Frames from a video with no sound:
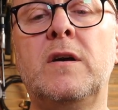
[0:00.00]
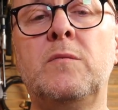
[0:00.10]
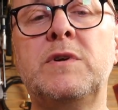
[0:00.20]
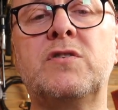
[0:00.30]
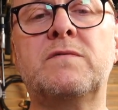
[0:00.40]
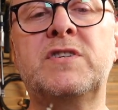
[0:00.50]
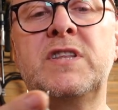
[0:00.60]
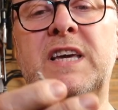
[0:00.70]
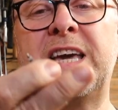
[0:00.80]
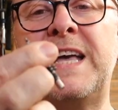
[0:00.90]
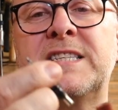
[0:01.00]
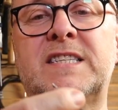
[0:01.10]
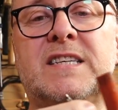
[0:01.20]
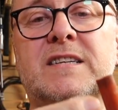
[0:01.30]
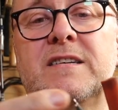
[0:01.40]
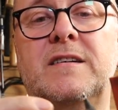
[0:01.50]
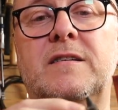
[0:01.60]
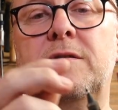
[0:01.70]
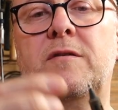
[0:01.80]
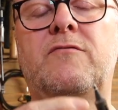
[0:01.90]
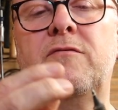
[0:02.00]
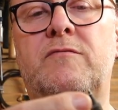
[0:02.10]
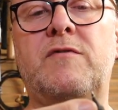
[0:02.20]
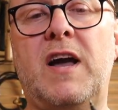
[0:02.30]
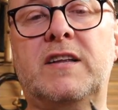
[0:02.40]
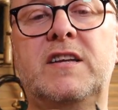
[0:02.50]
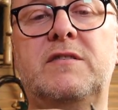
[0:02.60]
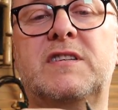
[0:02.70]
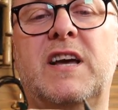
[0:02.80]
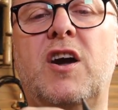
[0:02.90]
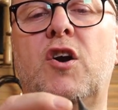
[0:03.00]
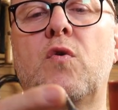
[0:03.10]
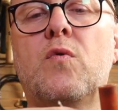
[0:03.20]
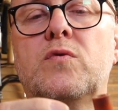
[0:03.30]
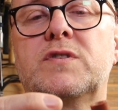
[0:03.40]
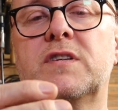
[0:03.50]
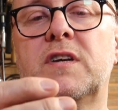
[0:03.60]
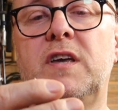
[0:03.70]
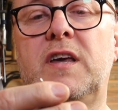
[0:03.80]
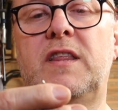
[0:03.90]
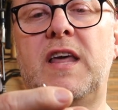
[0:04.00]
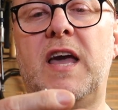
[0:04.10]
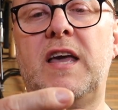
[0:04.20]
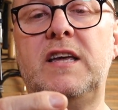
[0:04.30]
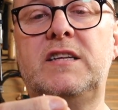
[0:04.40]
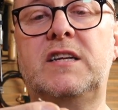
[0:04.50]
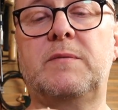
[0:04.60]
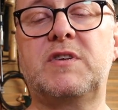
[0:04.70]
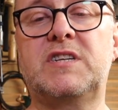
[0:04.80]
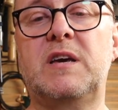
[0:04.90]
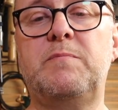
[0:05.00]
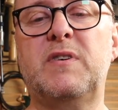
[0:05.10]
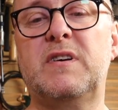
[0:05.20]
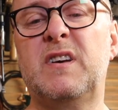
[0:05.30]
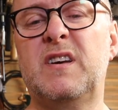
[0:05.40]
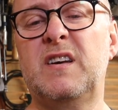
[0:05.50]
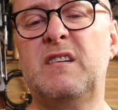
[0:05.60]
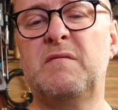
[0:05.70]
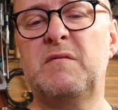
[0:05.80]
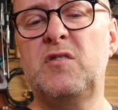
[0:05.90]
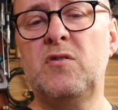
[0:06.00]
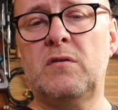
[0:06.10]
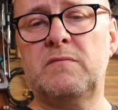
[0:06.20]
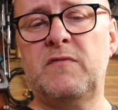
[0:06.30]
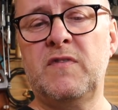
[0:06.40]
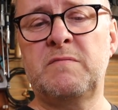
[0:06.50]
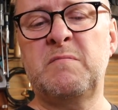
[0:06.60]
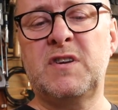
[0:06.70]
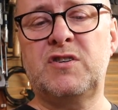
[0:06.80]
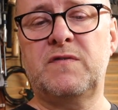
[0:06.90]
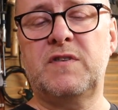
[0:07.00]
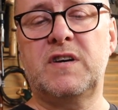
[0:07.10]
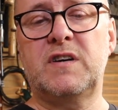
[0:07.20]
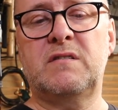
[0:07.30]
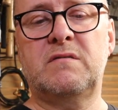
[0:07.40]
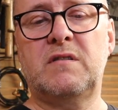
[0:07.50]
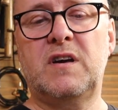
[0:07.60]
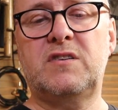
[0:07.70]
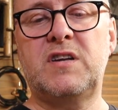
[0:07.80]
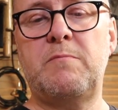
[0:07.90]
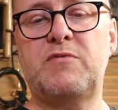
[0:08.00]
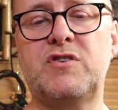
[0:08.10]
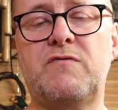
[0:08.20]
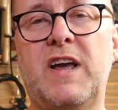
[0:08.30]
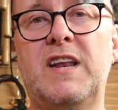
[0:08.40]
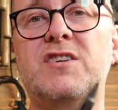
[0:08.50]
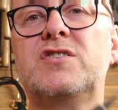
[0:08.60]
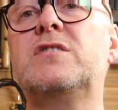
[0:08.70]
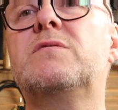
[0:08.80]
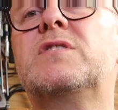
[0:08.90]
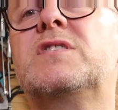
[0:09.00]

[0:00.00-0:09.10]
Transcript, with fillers: which obviously the gas reacted as like a gauze in there, heated up the tip. Not much of a, a temperature regulation, you can